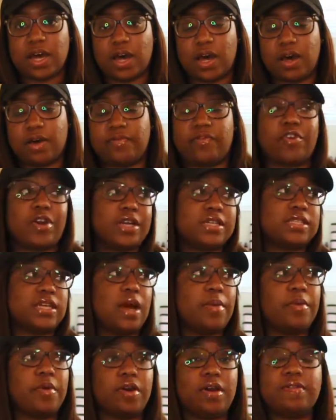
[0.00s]
uh, for
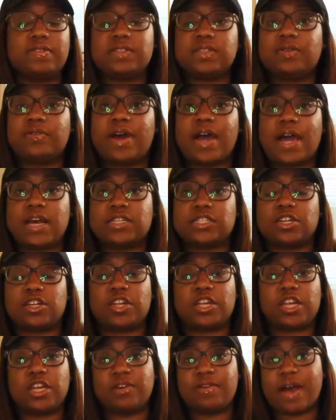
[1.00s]
example, if someone has on
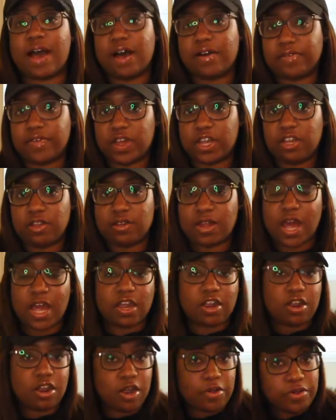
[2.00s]
a cute outfit, you're
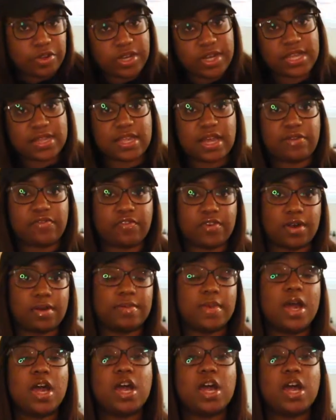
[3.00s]
like, girl, where you get that from?